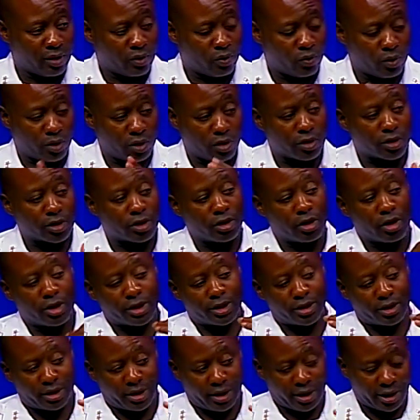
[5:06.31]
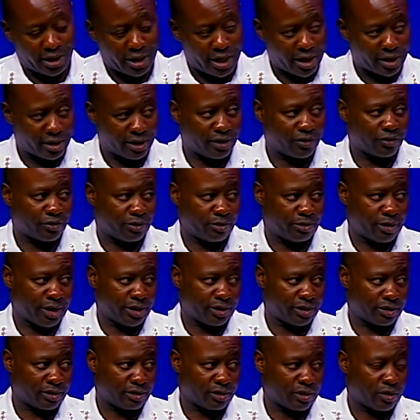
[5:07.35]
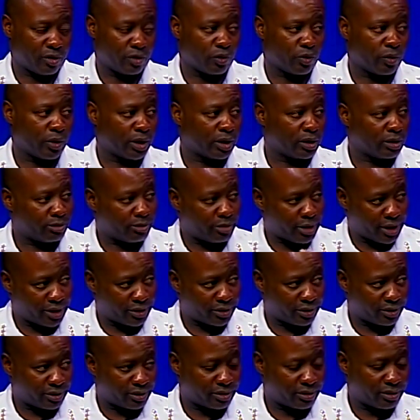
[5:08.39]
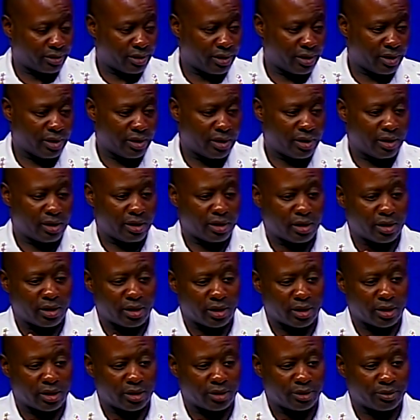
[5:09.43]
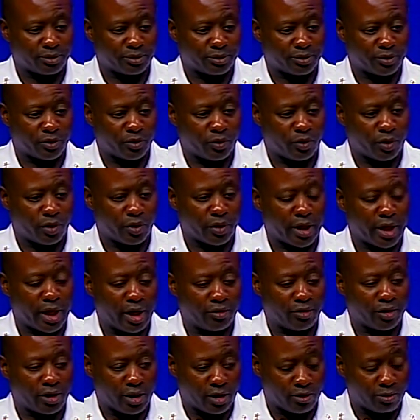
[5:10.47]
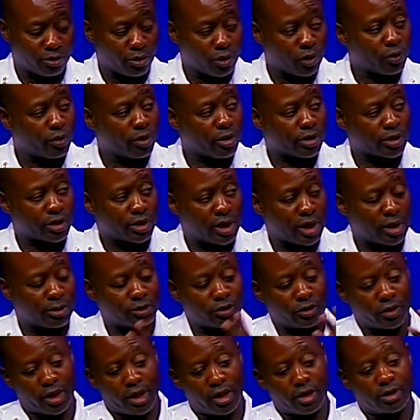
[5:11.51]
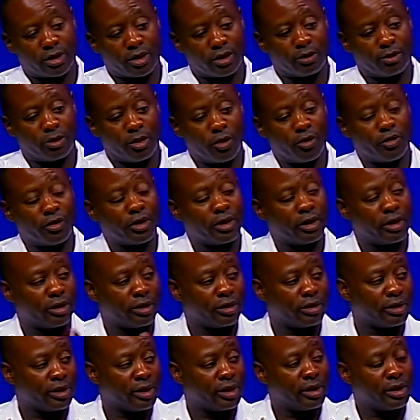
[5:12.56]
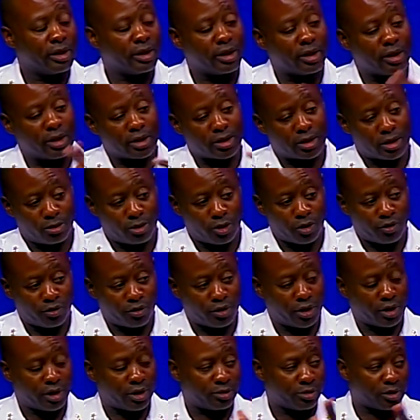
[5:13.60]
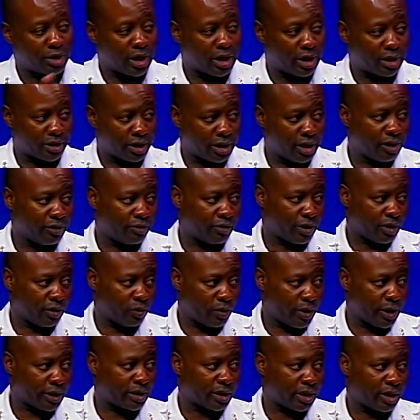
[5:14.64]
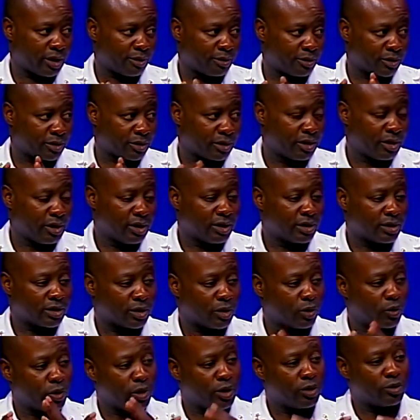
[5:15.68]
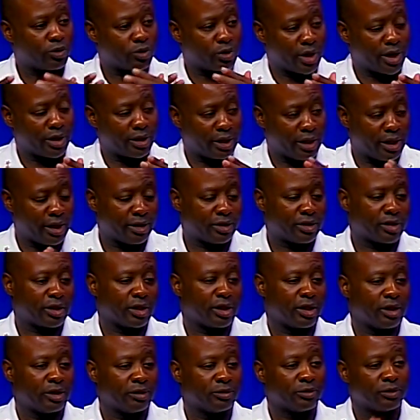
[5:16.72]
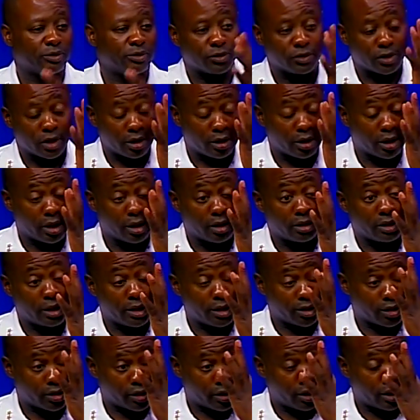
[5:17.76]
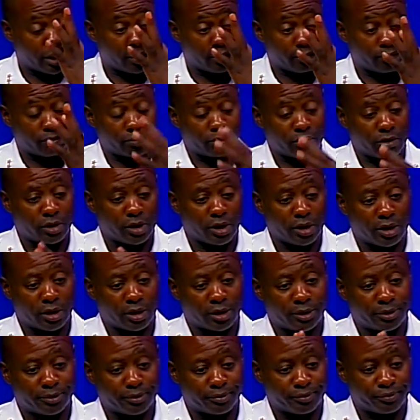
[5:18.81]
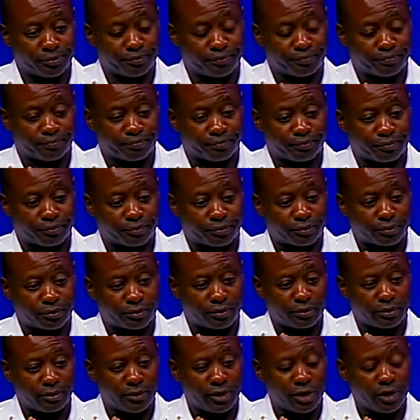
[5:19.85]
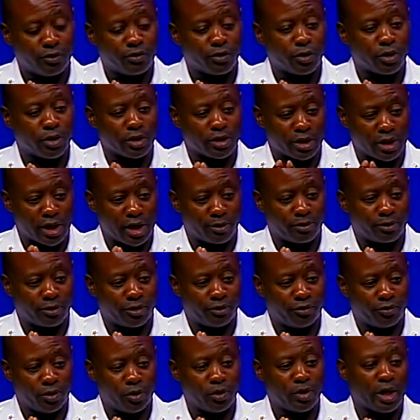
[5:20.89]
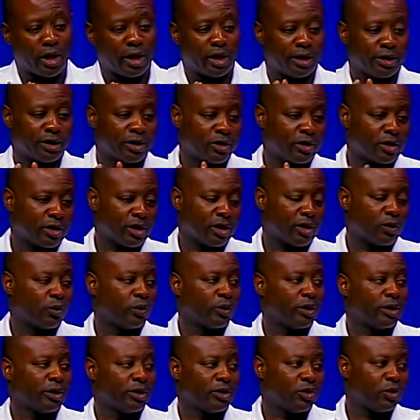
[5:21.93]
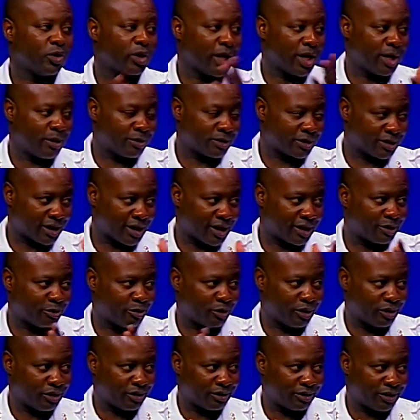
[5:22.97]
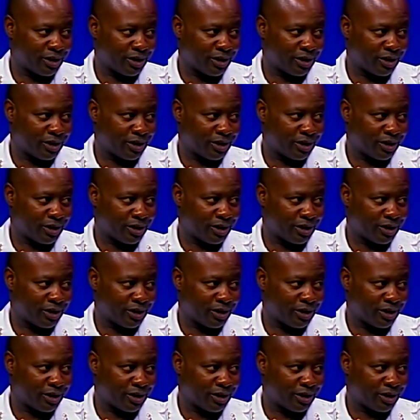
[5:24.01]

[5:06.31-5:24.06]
We're going to start sending out information on a regular basis. We're going to have a couple more workshops. We're going to have something over here and some over our Gainesville West Campus. So we're trying to educate. Now, let's say, for example, if you got out of your car window, you came inside the building,